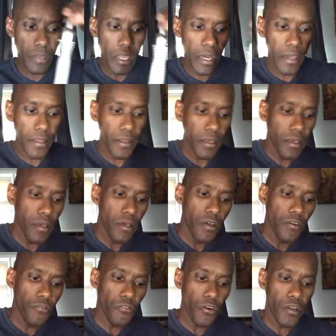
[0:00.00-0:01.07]
line.
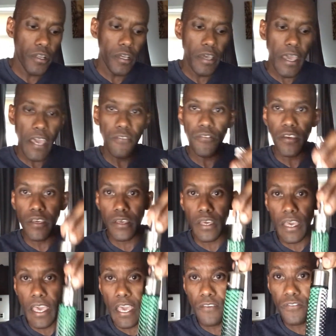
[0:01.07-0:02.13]
For the
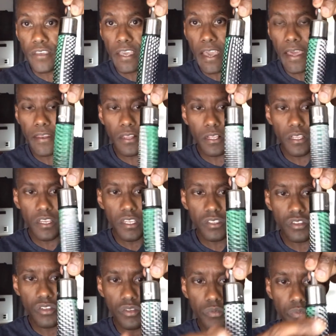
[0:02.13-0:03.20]
heavy handle,
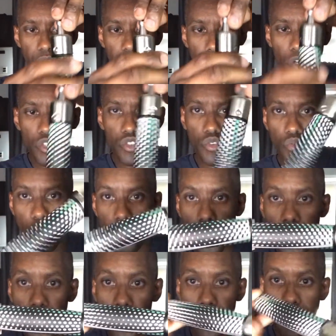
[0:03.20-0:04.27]
it's pretty much
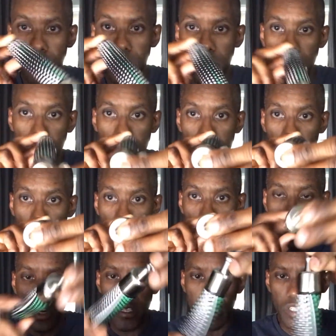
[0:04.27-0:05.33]
one
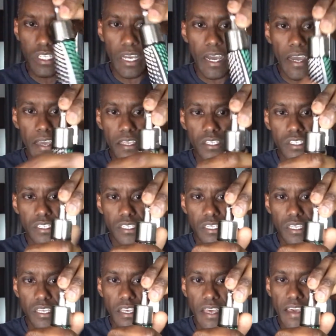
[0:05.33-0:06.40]
size,
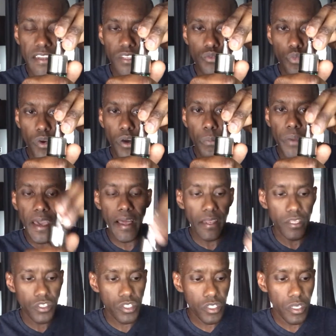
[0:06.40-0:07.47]
and it's well
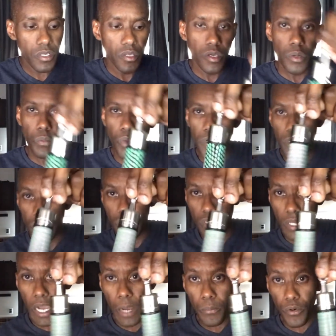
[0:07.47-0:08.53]
balanced, but it
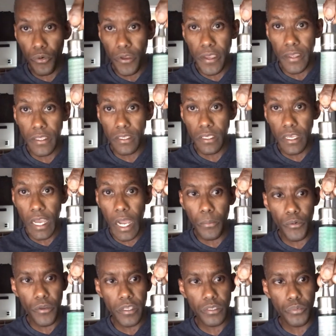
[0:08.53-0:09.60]

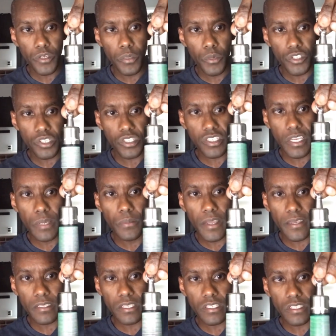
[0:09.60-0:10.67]
operates pretty much the same
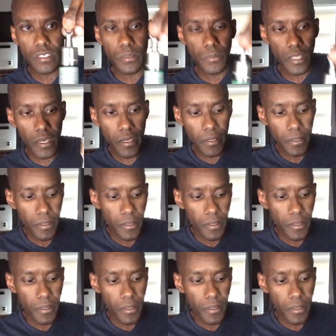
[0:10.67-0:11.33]
like the slim line